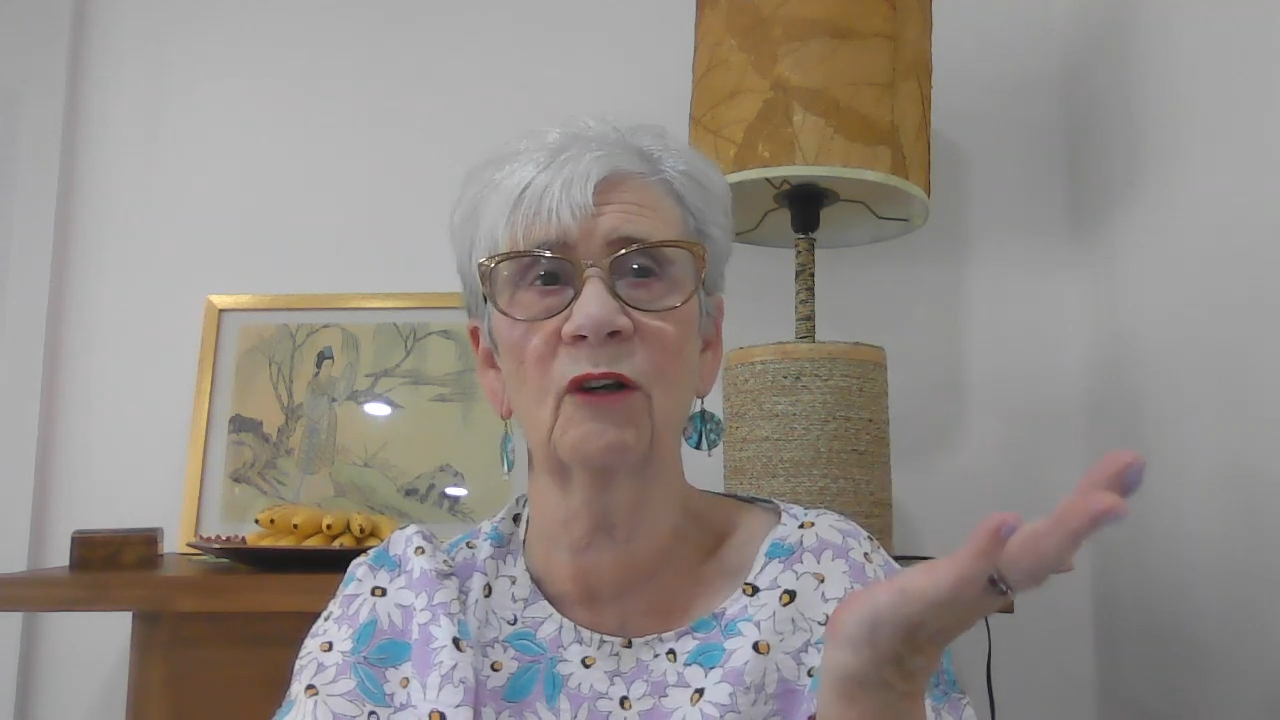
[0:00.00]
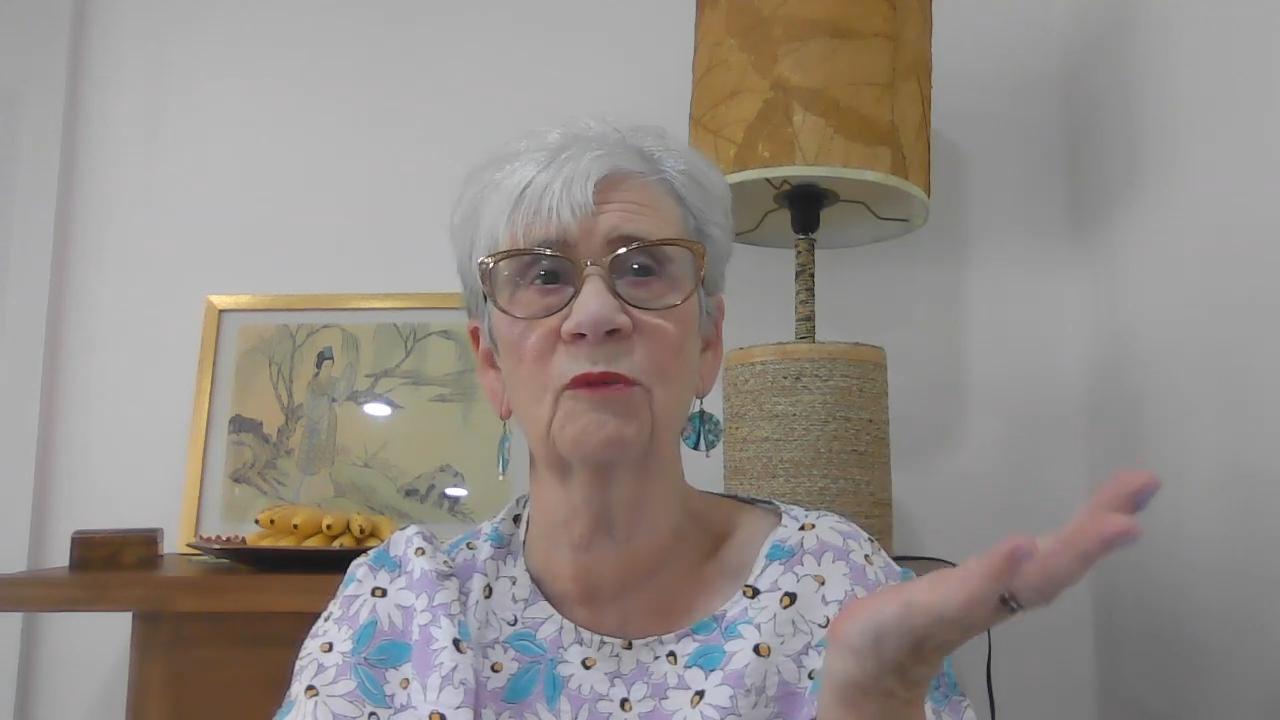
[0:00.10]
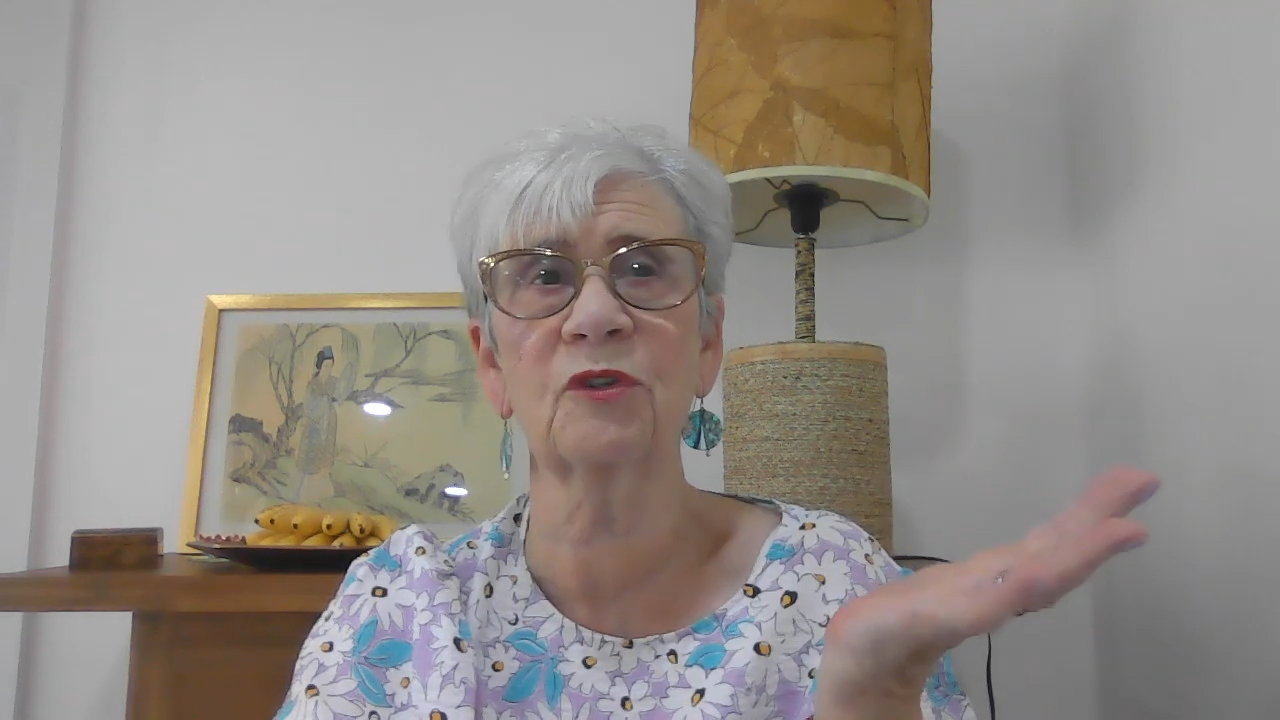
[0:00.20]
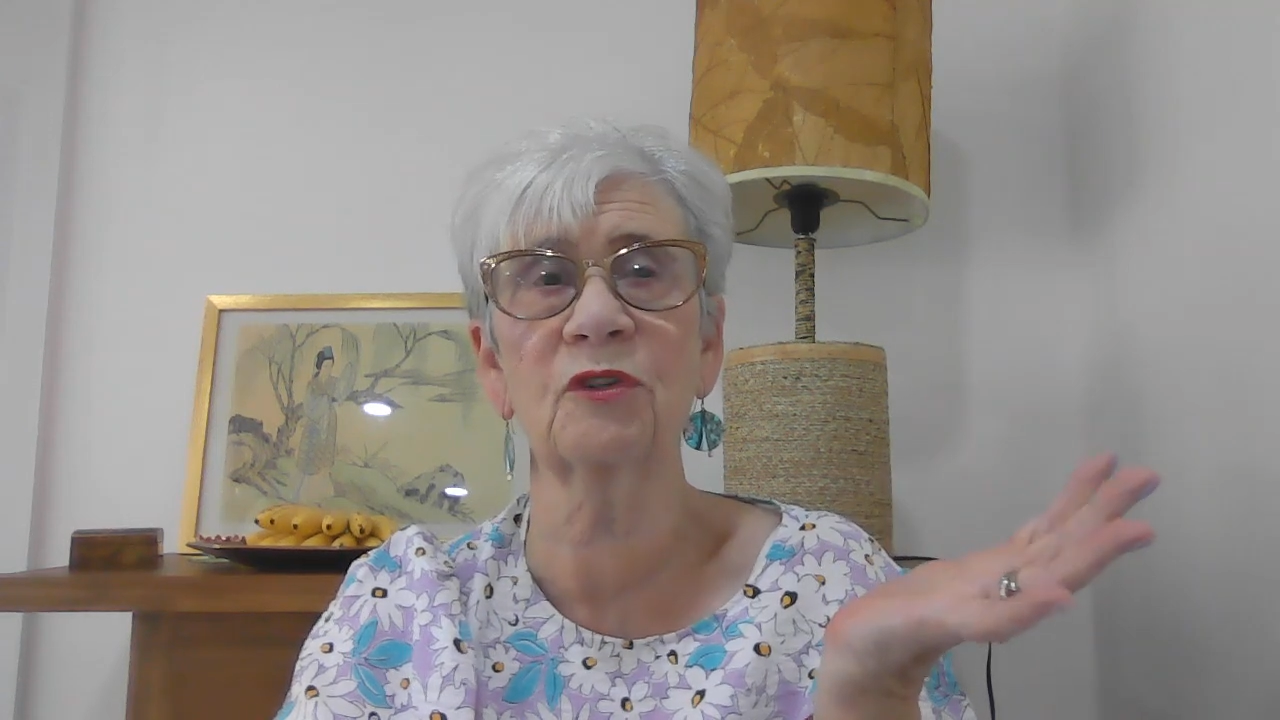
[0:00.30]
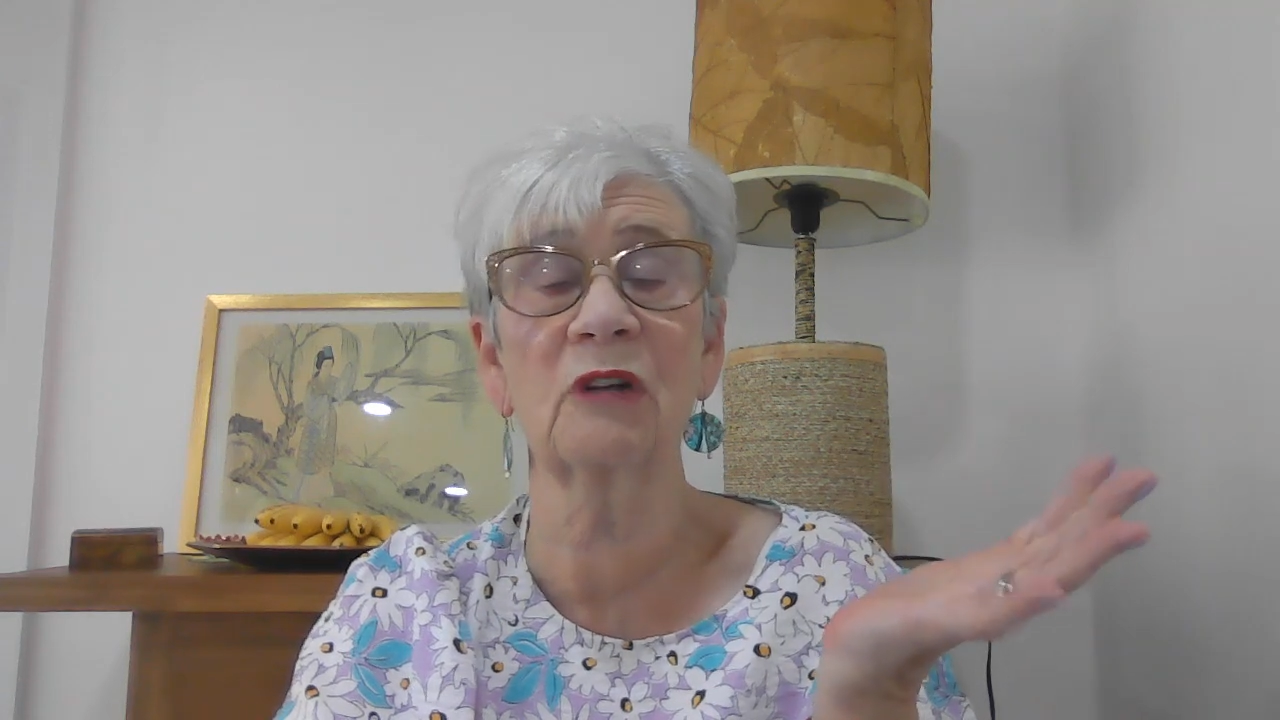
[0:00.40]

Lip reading: comes to